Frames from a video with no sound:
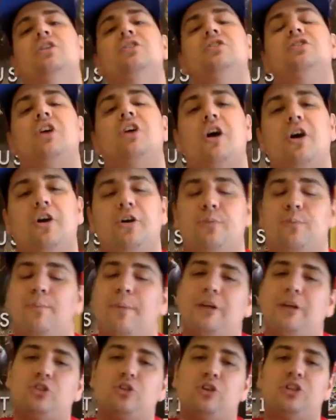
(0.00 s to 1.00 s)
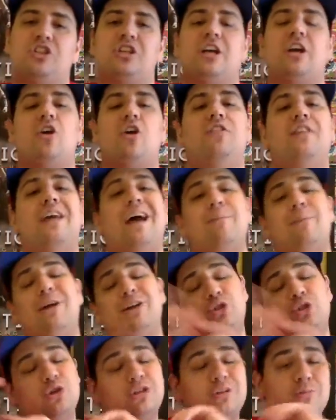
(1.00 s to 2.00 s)
So make sure you check on that. Make
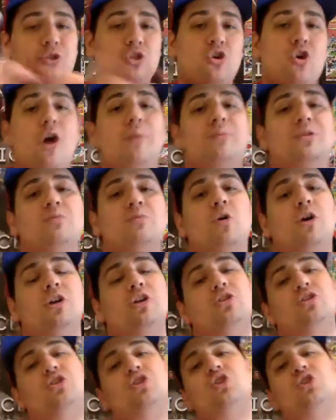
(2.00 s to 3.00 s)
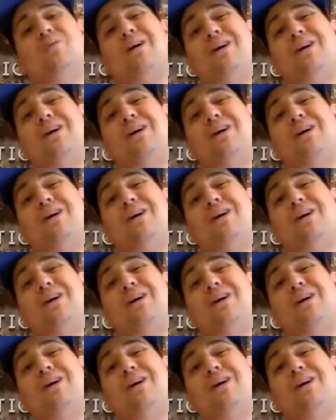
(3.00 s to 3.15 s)
sure you subscribe to my YouTube.